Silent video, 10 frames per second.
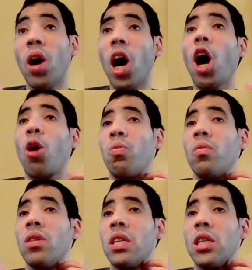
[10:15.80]
Oh,
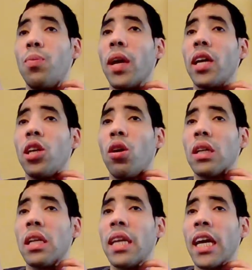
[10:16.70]
speaking
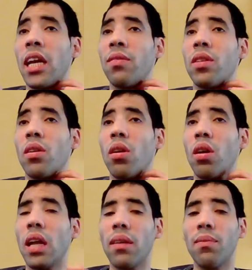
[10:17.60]
of negative,
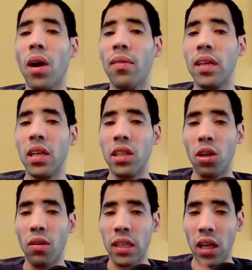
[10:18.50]
yeah, mommy and
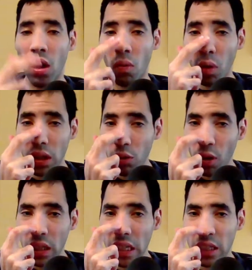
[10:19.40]
go on to on. What
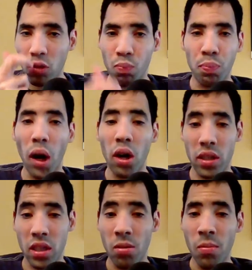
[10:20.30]
what's got the
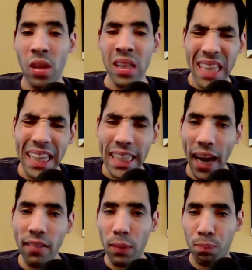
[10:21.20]
bugs? This
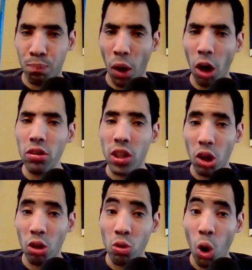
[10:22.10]
game is bugs
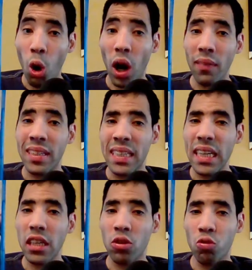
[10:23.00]
galore. I mean
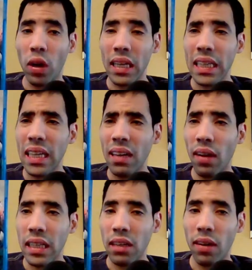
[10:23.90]
Jesus Christ, this game
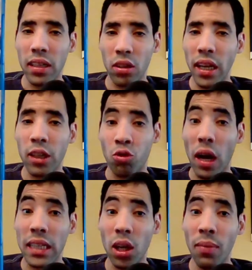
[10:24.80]
out there like near
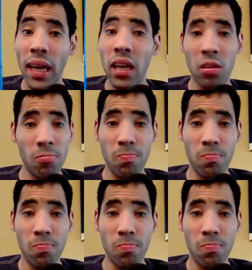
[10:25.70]
crashed on me.